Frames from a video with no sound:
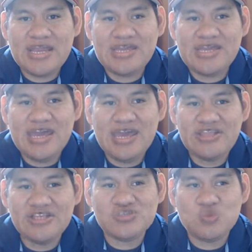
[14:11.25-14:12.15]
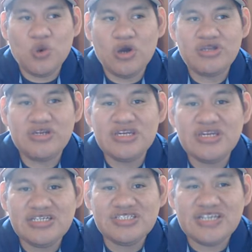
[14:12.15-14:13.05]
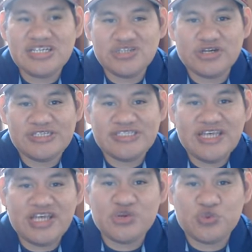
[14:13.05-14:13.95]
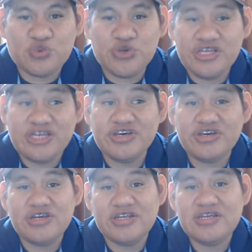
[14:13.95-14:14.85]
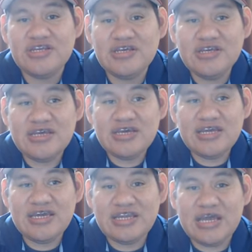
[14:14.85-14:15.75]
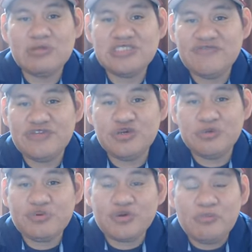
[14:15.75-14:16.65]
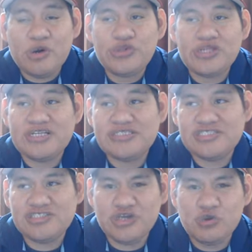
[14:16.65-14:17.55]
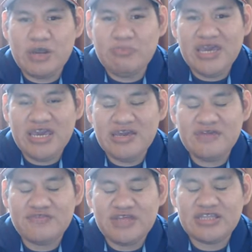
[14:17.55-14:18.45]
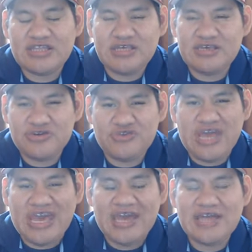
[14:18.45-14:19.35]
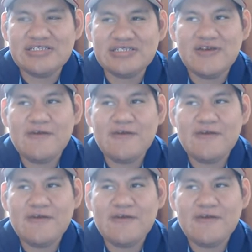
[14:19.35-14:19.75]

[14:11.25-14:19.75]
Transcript: and I had this one niche that started selling really good. And I was even doing promoted listings, where I pay for like the ads.